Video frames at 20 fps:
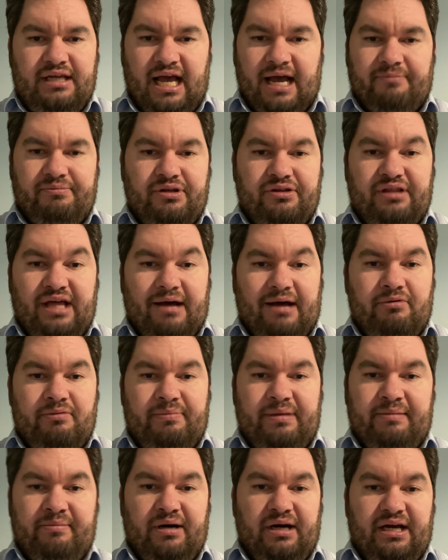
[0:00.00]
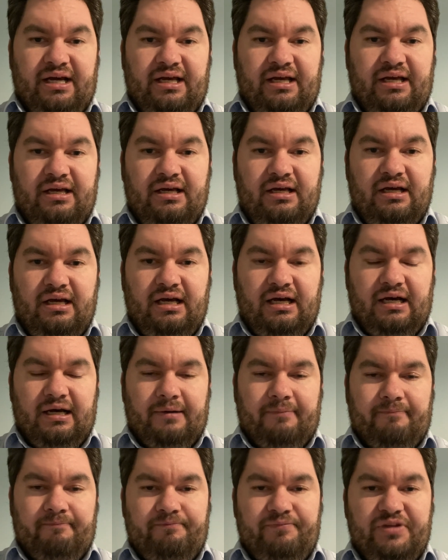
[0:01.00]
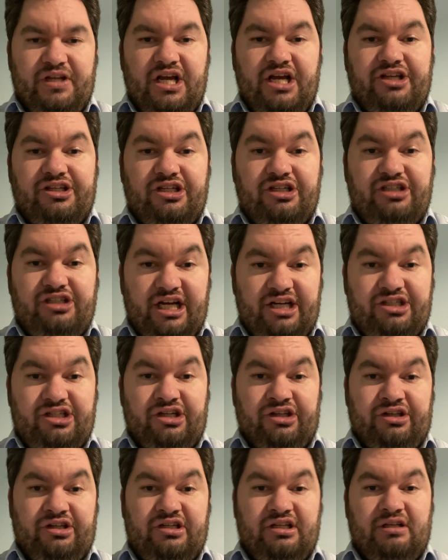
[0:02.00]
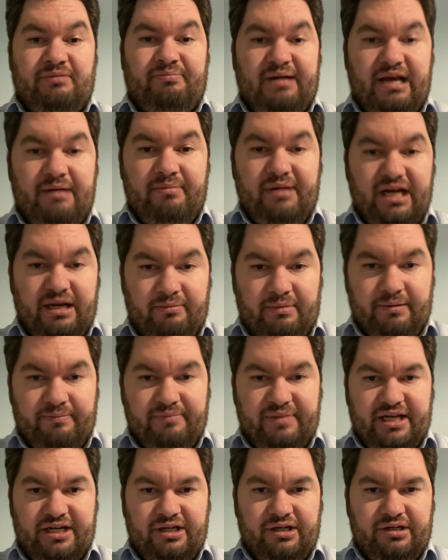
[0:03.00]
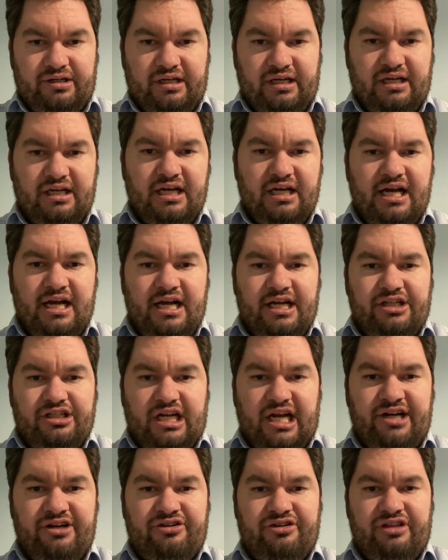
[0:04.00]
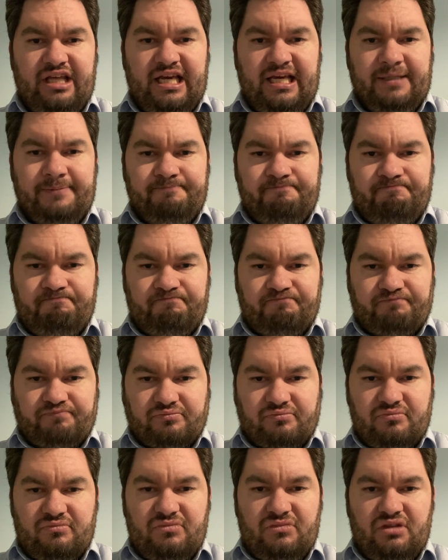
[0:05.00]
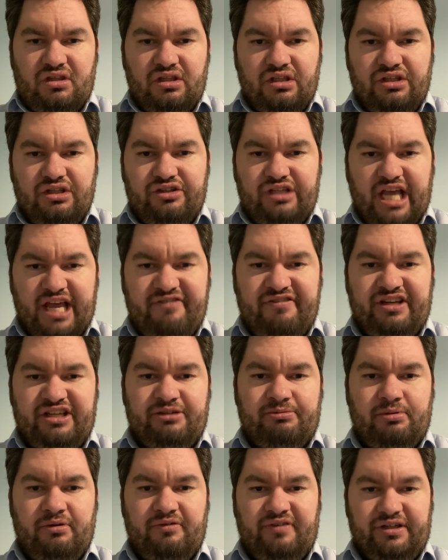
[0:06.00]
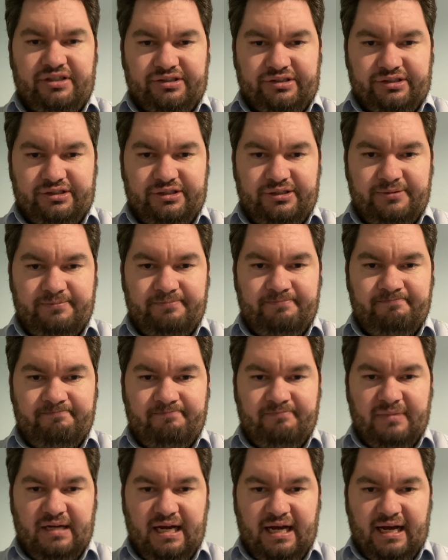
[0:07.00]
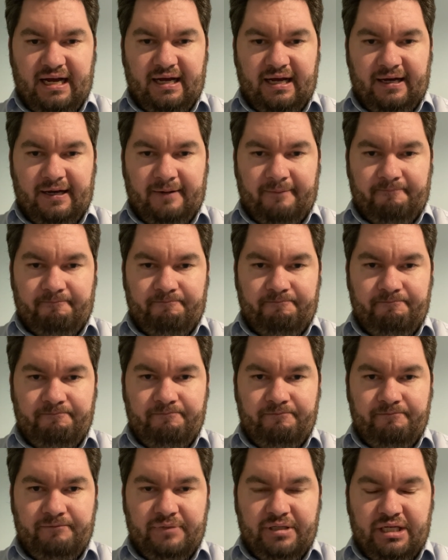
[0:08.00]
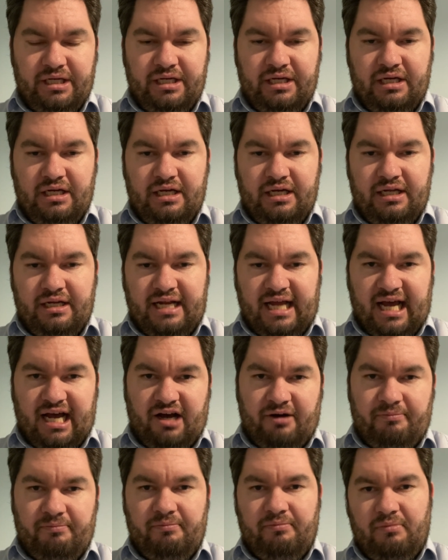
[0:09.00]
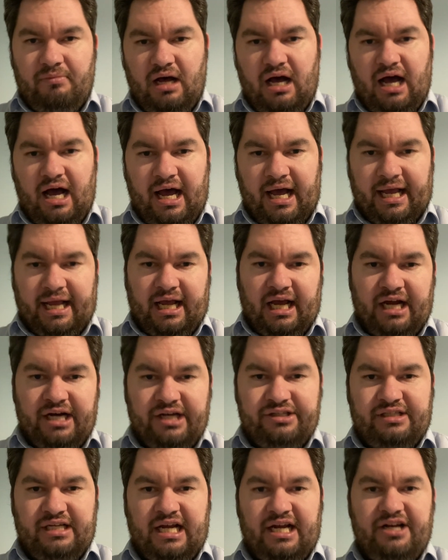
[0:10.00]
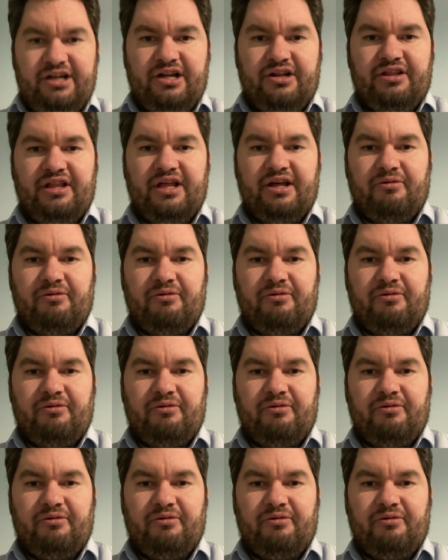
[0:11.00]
so that would be my suggestion, that at the bare minimum they should change the savings provisions. Now, I understand there